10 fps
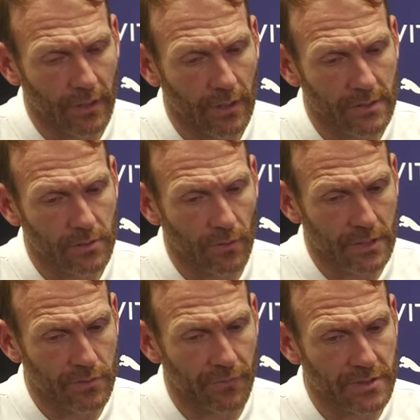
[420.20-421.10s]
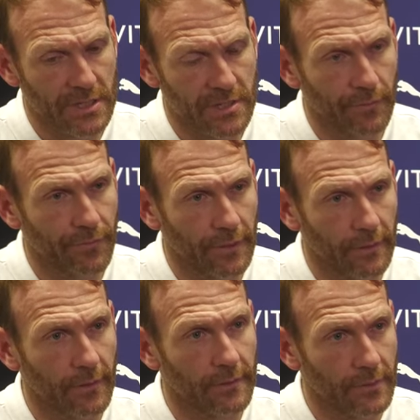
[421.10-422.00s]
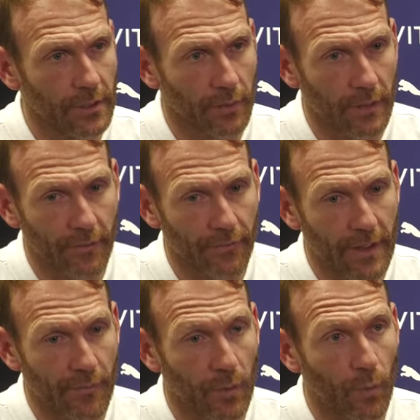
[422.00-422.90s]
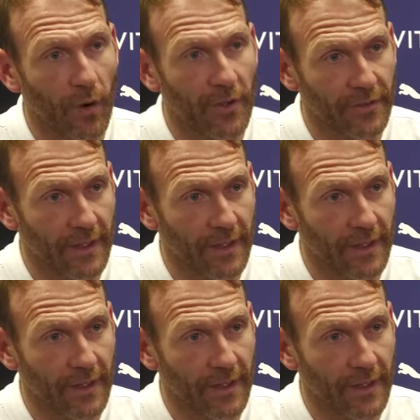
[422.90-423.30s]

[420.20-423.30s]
it's obviously something that, you know, if we were to